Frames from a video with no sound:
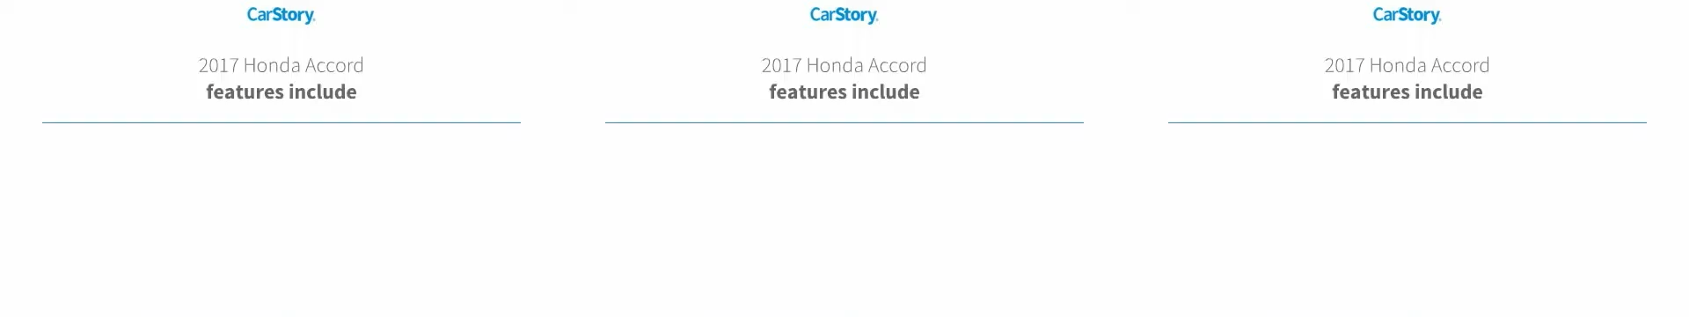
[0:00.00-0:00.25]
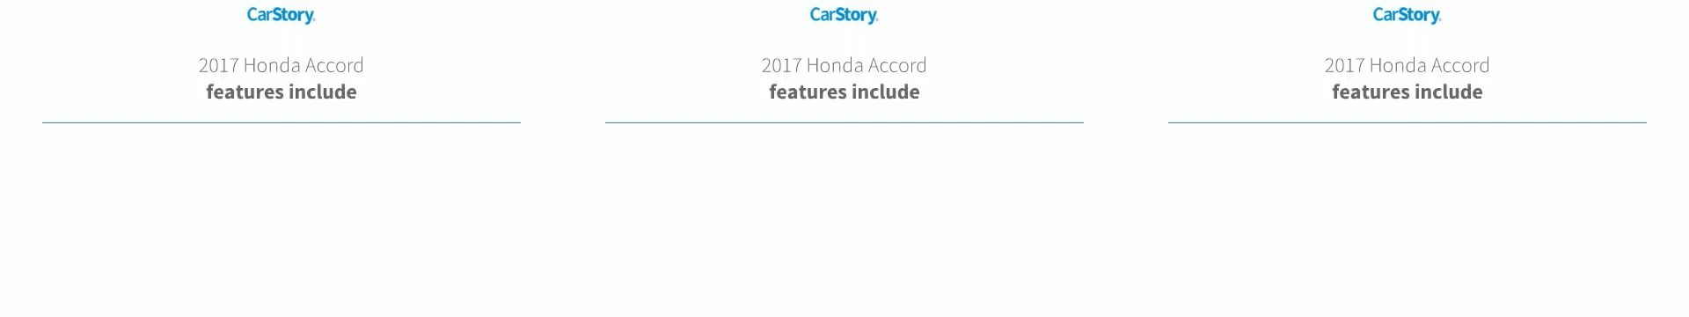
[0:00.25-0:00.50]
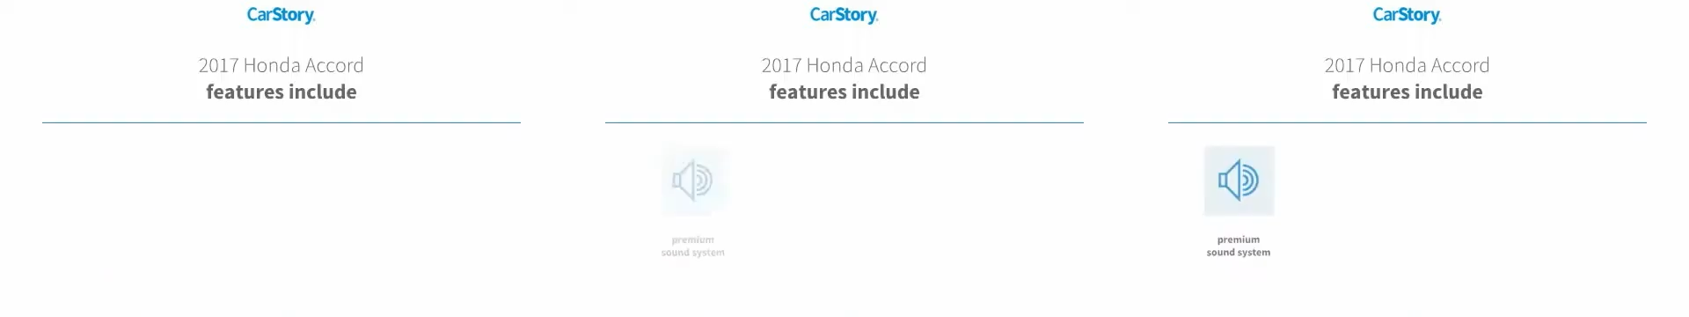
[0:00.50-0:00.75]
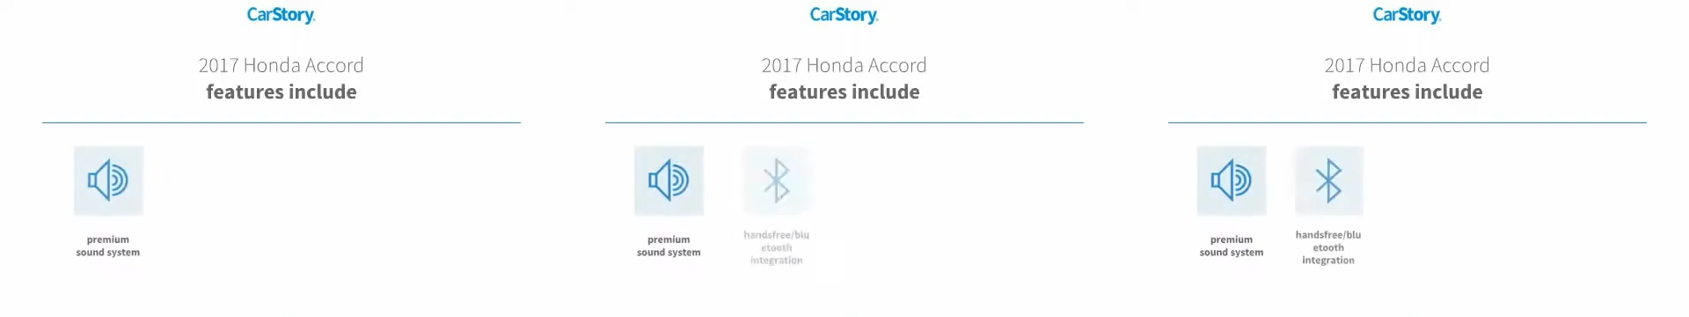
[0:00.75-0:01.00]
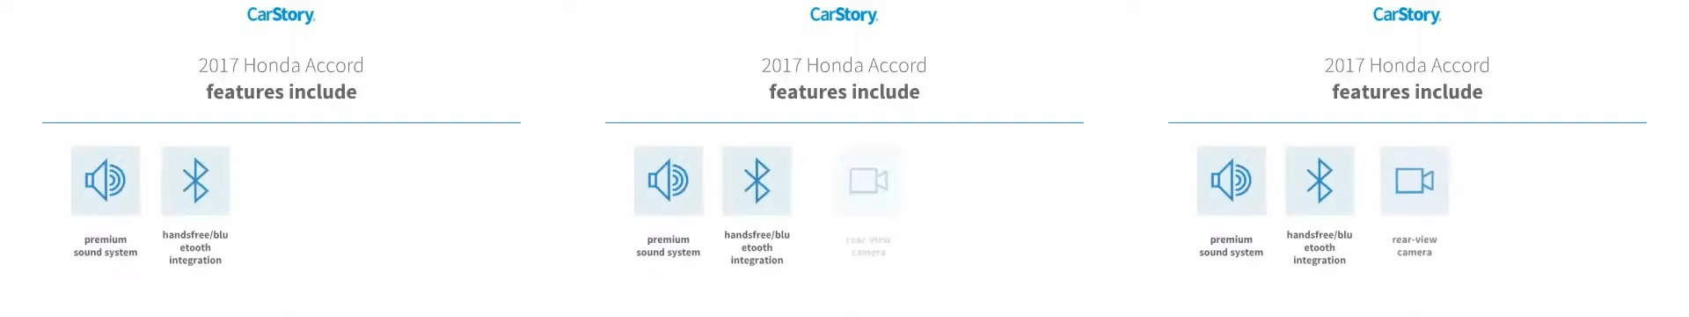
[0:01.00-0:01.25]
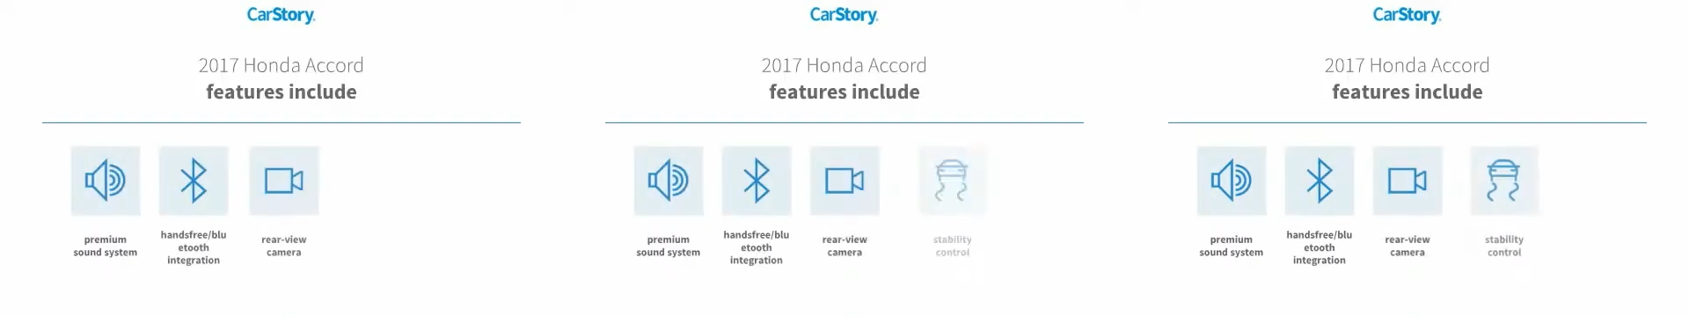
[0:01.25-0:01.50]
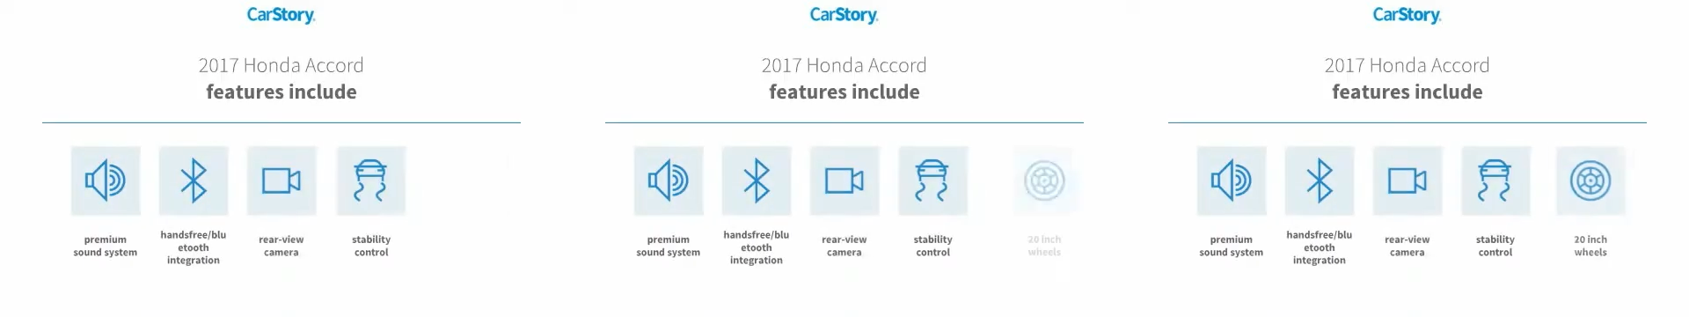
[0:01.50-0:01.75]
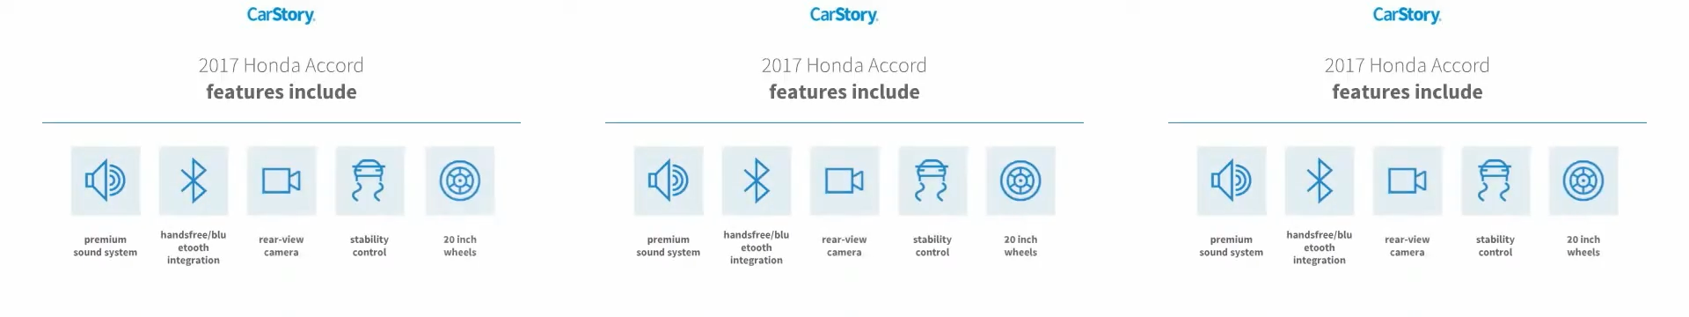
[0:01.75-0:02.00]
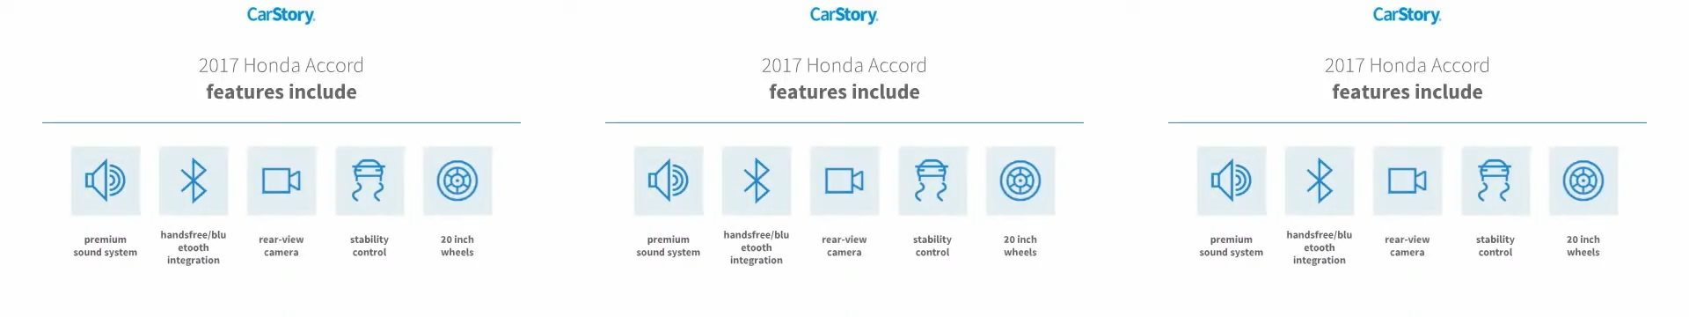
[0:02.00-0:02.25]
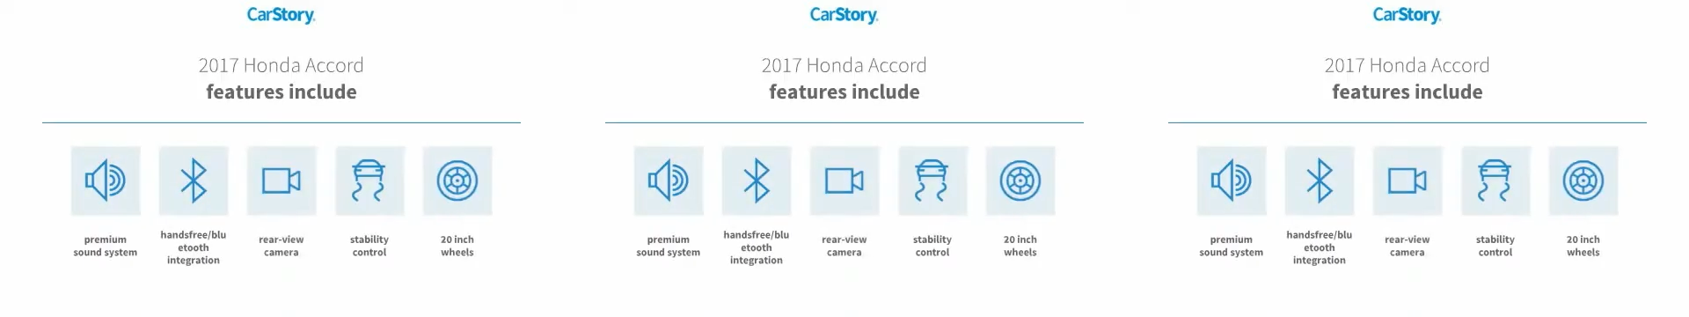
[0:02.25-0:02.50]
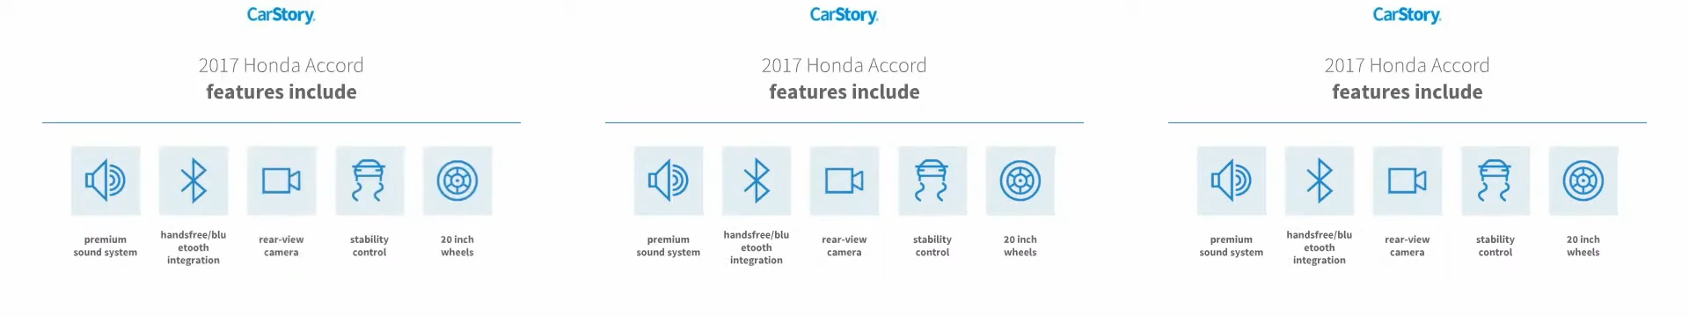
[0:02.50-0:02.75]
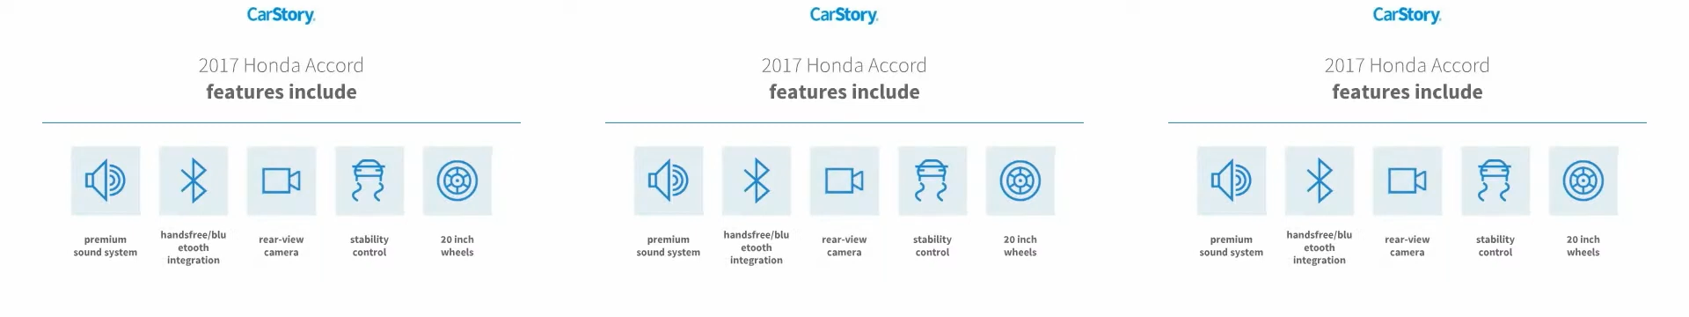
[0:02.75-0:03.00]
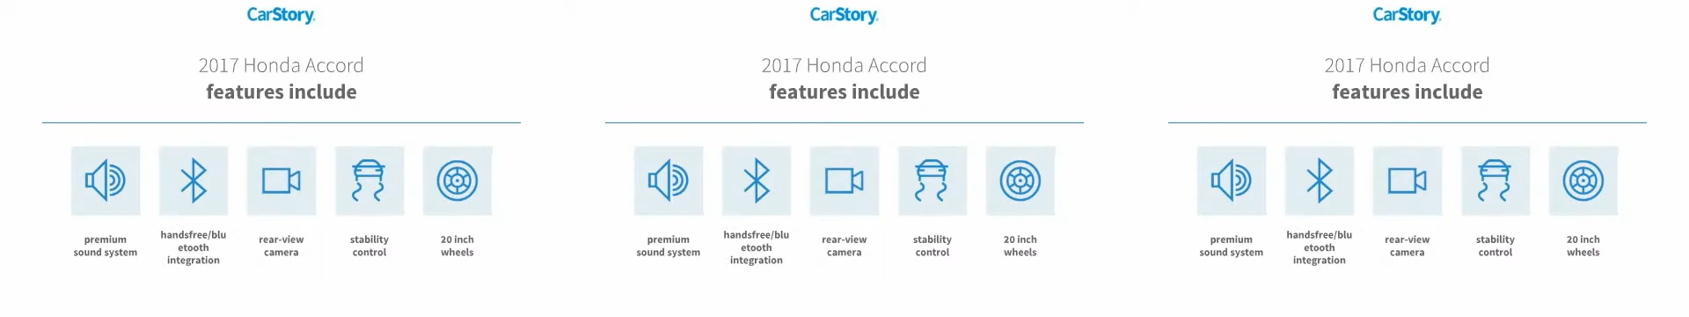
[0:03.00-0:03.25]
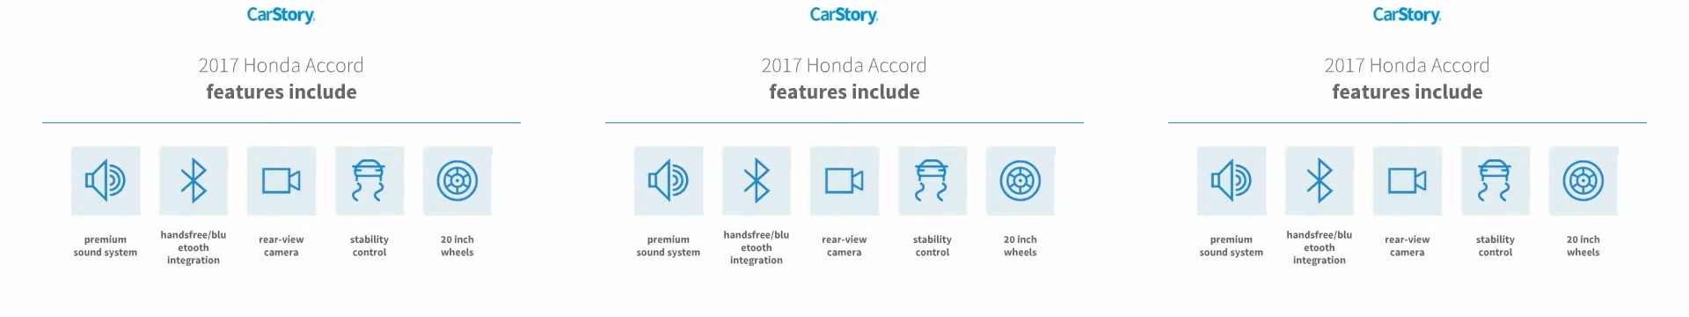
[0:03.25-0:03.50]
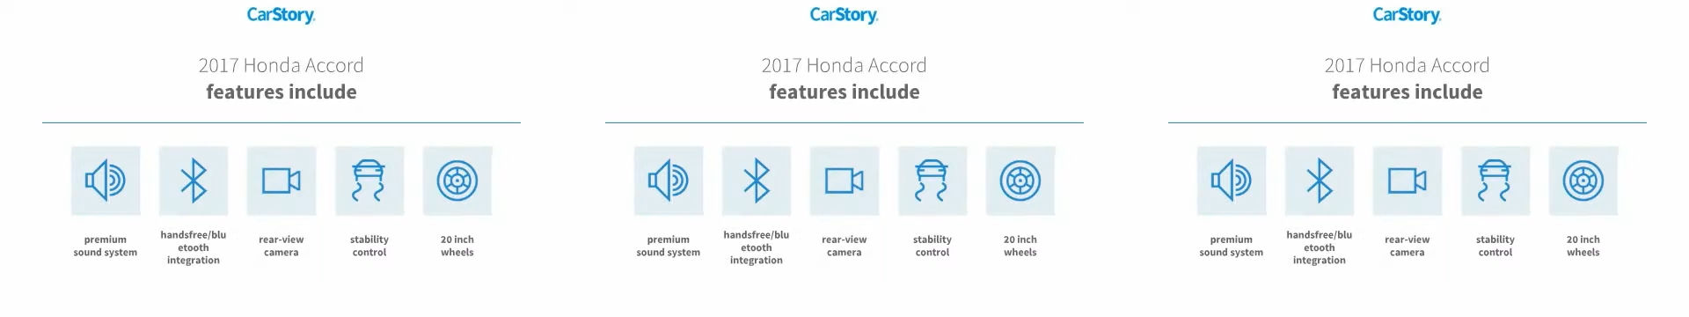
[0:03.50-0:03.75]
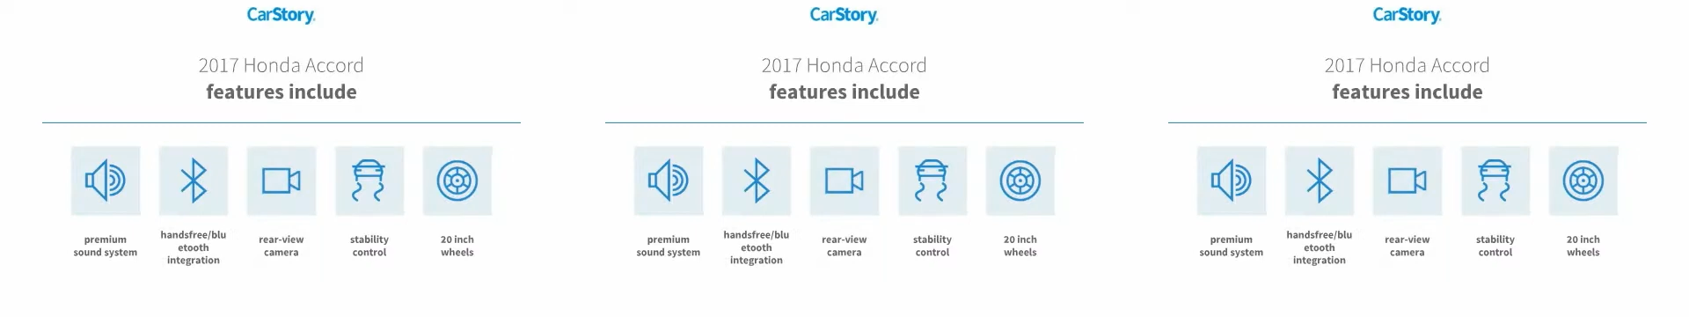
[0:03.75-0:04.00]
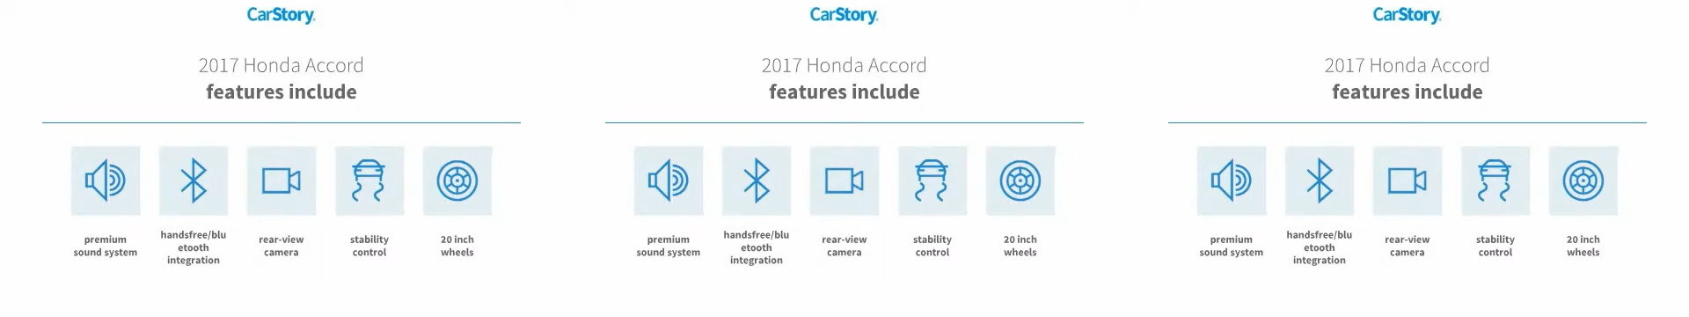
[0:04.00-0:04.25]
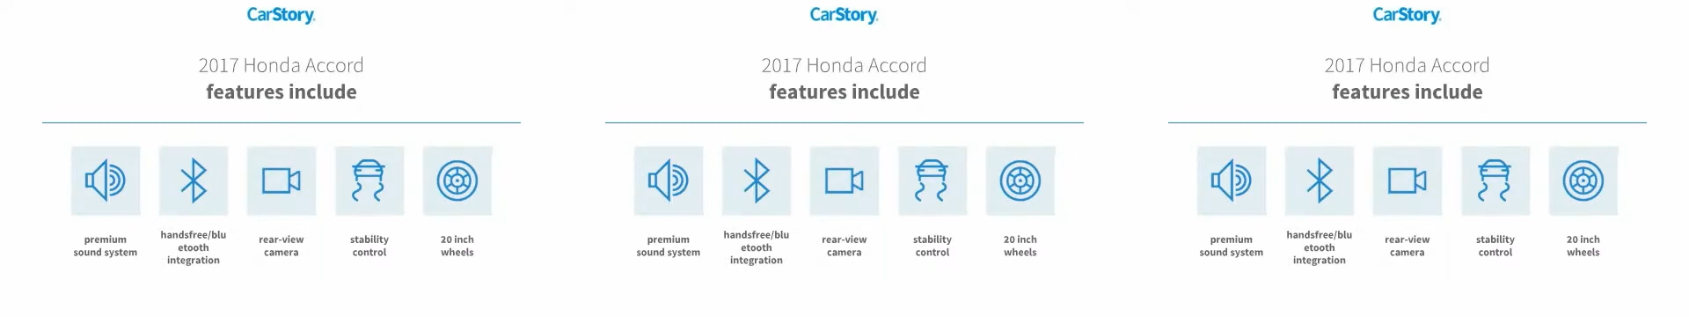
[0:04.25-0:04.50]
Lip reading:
[unreadable: no face in view]